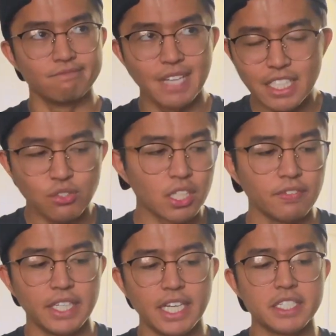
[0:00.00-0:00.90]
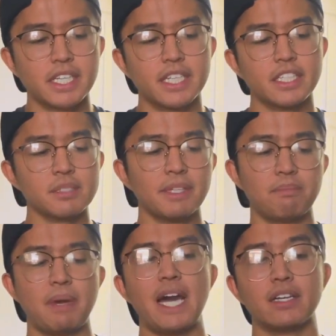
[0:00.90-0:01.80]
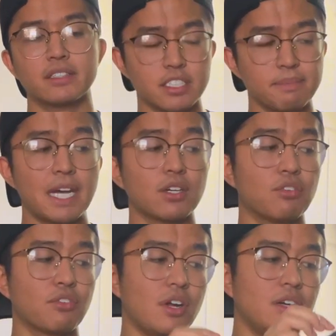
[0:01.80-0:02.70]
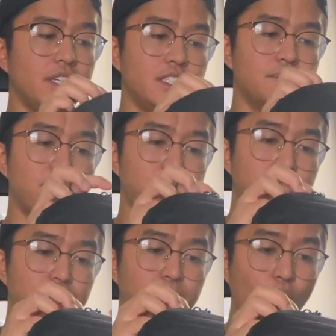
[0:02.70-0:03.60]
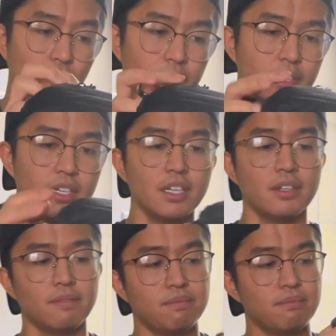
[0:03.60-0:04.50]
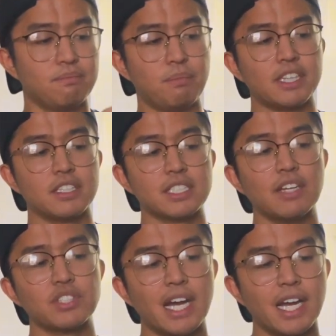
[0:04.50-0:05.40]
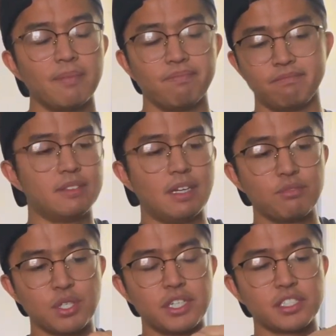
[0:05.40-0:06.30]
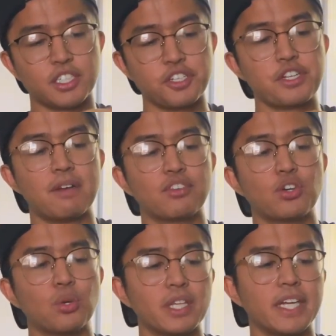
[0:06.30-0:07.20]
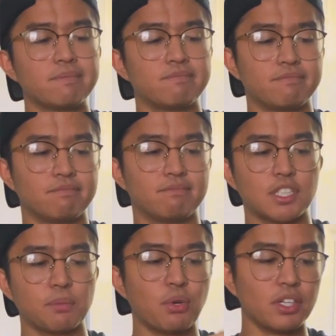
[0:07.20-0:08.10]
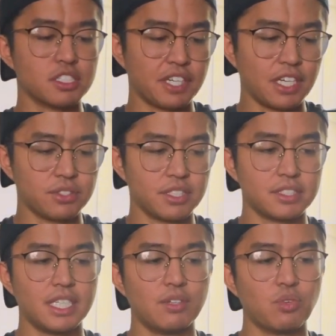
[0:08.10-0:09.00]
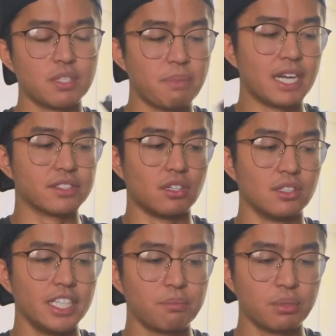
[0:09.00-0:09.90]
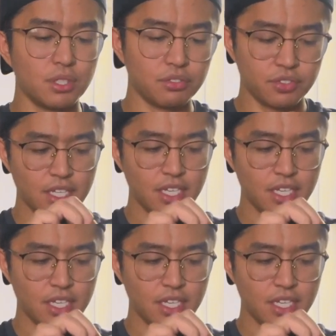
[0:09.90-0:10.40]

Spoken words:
As a recommendation, it doesn't mean this bag overall is poor, but at the same time, I'm sure it does a good job of cooling. But the point of this video is to see which bags are leak proof.